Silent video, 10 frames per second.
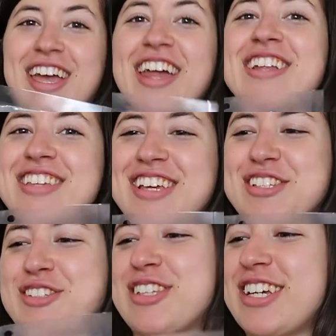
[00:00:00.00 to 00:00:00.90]
And it
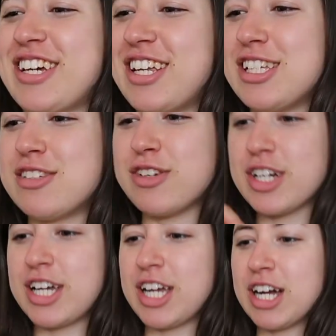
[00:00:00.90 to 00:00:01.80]
tastes really good. It's
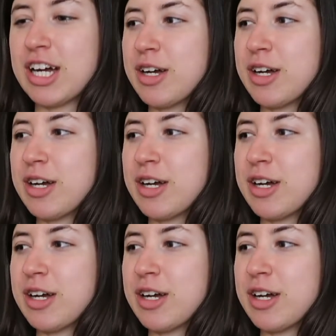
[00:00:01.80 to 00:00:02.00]
very